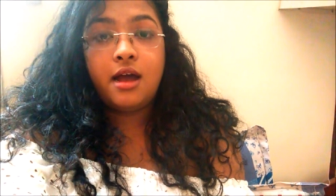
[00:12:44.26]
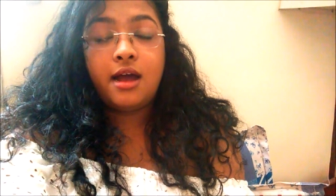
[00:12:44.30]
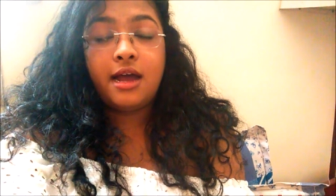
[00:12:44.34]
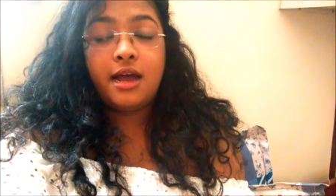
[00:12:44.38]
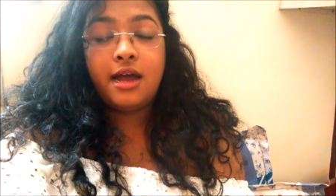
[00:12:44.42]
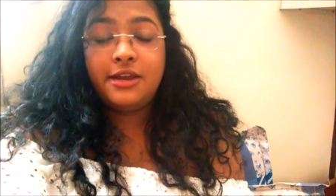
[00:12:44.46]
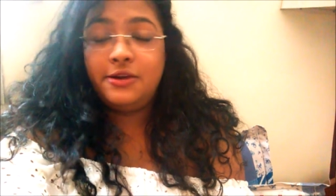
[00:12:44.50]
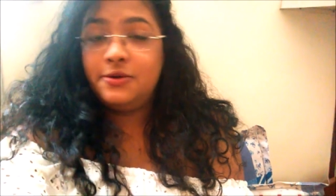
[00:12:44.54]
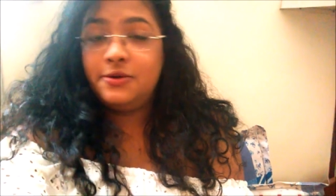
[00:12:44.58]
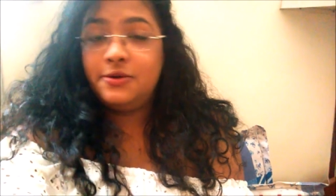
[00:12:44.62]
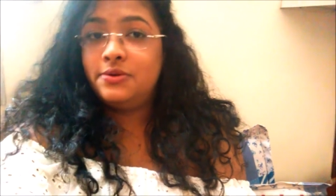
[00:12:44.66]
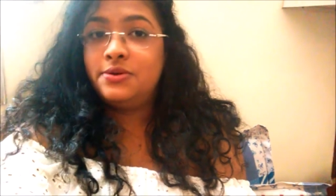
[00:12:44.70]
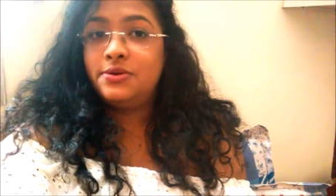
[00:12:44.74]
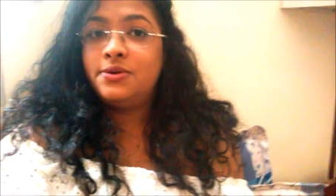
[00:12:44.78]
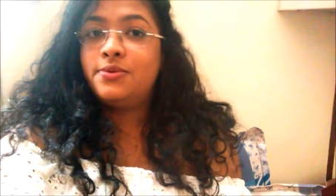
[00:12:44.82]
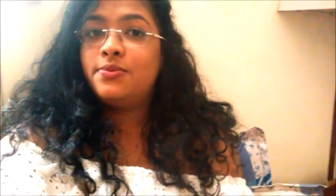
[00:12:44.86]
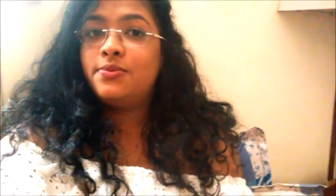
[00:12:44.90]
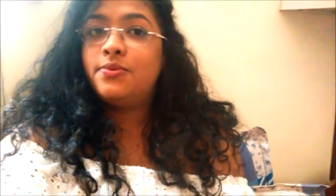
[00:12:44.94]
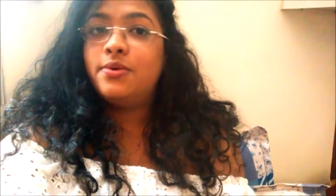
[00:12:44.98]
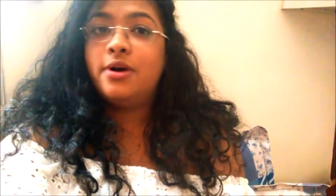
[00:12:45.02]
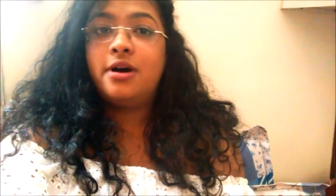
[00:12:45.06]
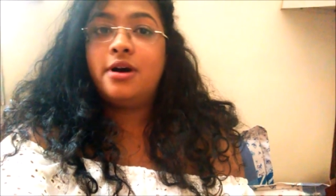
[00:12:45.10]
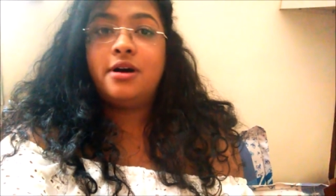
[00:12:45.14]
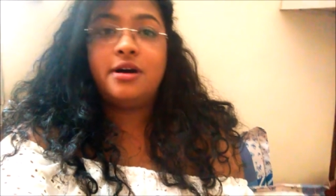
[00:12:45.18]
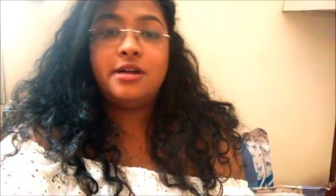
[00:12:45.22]
I don't know
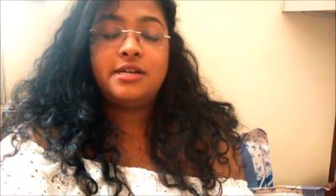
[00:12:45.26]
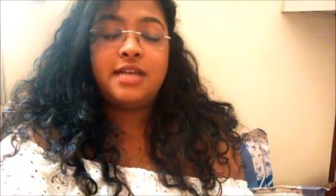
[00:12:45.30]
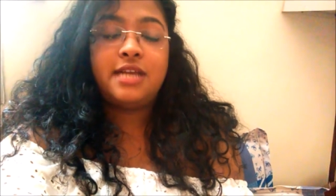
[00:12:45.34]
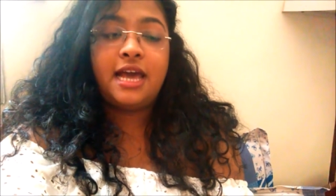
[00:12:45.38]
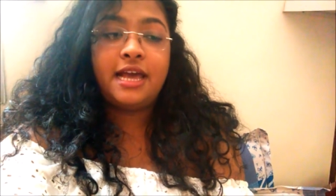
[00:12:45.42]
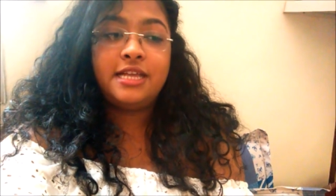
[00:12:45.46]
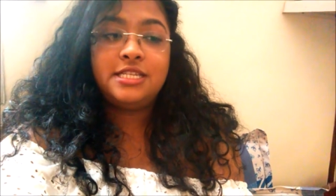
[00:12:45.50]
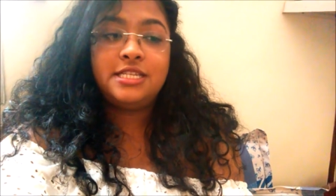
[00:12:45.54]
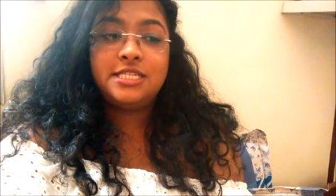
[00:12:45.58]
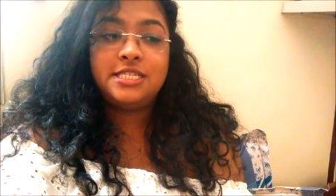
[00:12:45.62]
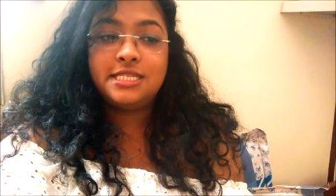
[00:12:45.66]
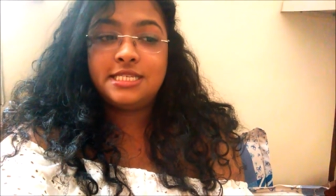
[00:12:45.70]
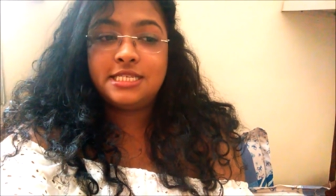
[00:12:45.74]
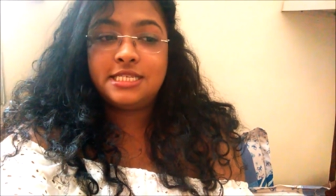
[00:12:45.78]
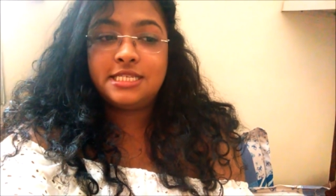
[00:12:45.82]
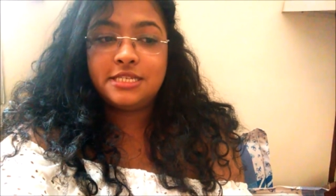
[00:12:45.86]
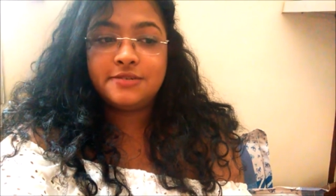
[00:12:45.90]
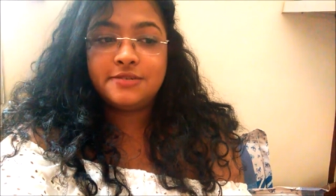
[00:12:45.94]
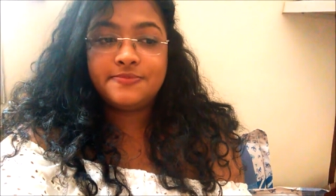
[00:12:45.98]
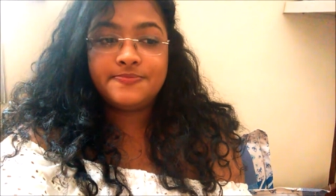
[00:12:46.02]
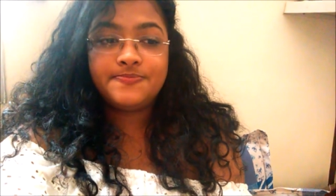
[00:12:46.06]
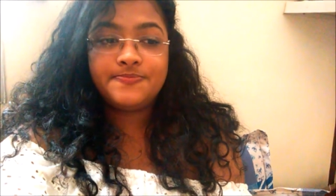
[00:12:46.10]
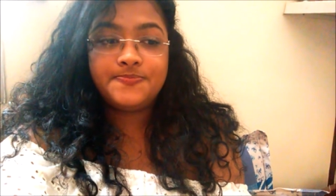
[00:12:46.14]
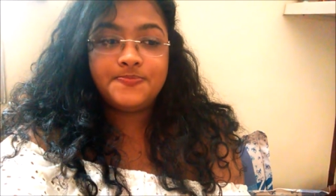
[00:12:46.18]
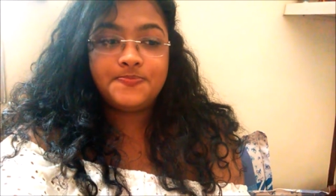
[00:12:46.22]
what. I just
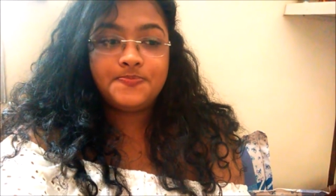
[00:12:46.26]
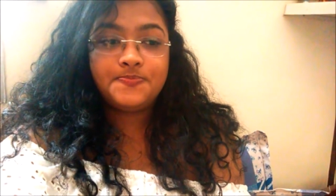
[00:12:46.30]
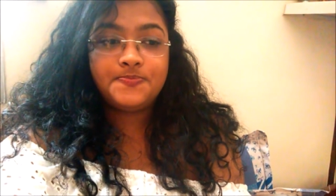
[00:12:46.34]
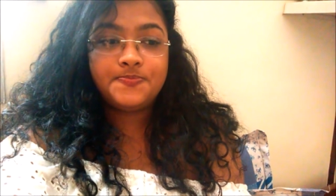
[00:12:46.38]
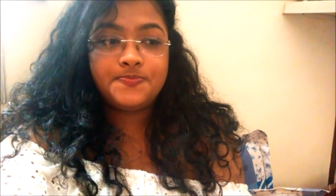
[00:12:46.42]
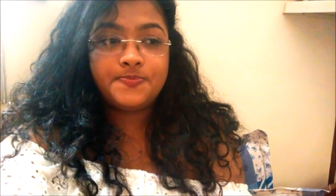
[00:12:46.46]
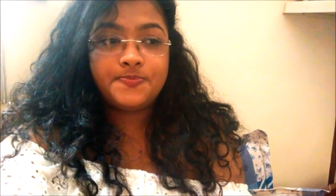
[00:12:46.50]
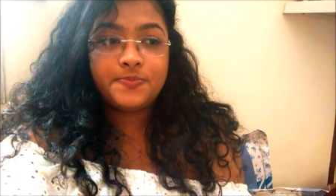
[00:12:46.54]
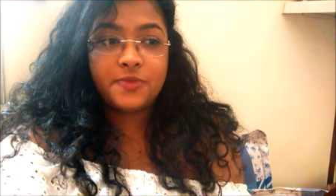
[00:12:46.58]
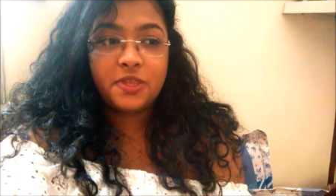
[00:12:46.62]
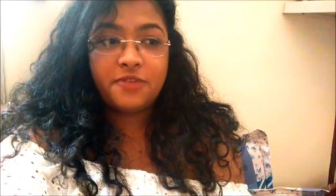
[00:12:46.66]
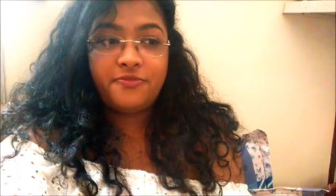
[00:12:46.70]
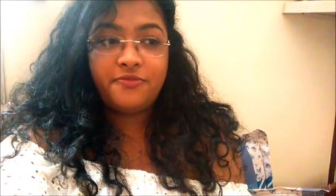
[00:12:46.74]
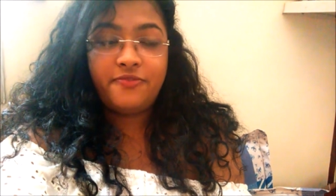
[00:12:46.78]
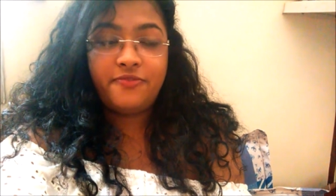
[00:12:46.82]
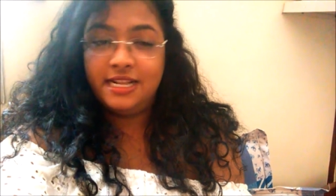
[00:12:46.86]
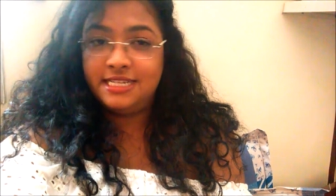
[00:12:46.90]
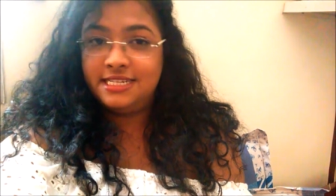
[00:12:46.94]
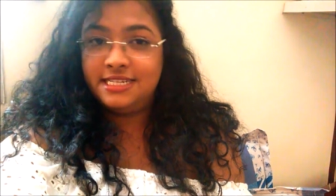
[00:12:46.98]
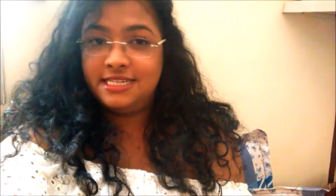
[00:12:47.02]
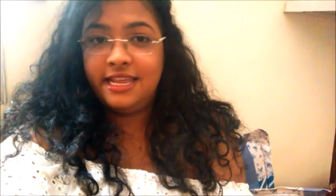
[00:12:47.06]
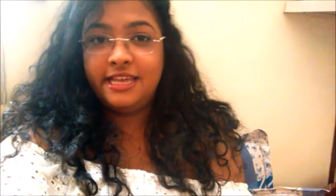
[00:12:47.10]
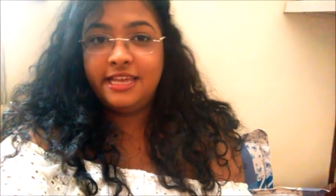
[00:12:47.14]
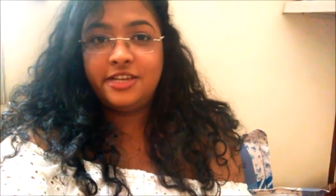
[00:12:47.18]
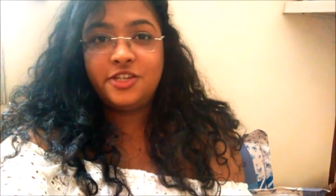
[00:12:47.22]

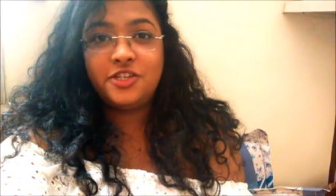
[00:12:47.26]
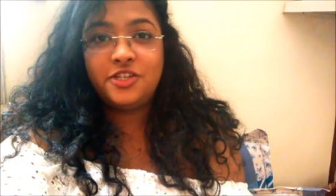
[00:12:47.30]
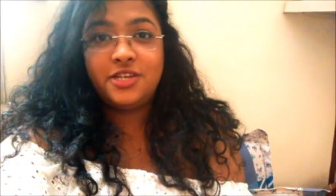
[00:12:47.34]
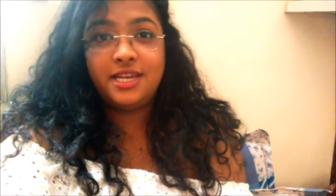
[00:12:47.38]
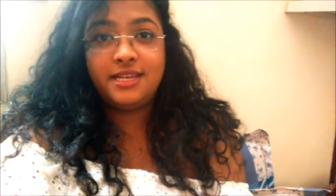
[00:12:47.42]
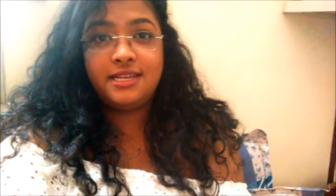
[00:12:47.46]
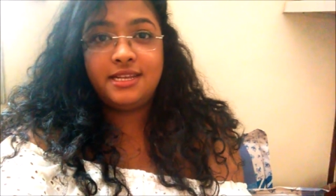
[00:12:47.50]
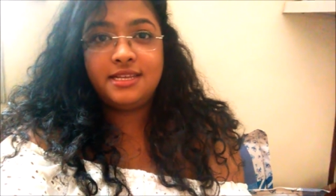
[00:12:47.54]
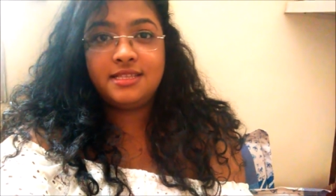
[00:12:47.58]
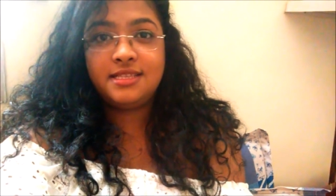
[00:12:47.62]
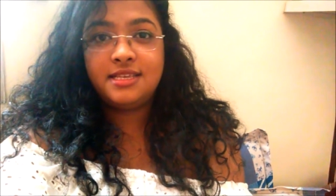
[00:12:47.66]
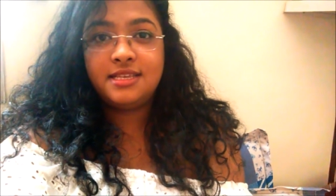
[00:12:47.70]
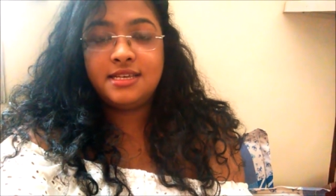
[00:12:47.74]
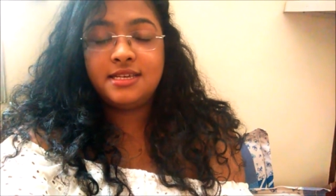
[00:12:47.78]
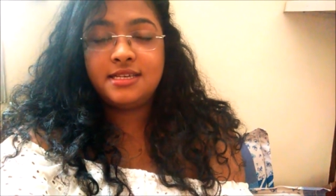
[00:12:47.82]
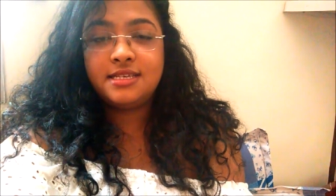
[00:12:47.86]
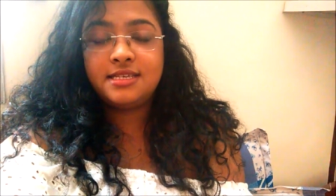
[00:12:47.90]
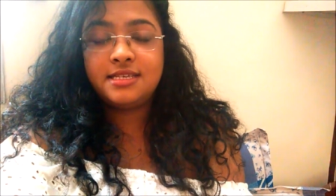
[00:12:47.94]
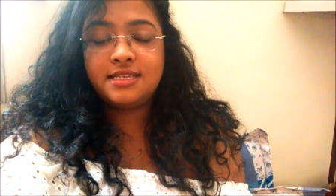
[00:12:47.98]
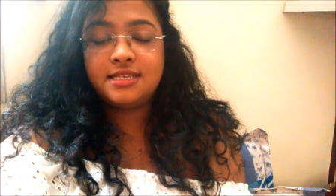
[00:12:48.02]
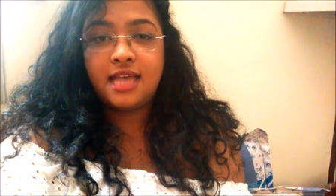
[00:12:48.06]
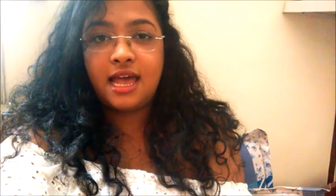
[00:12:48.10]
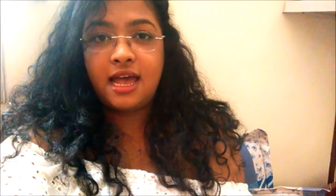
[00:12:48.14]
felt like sharing this,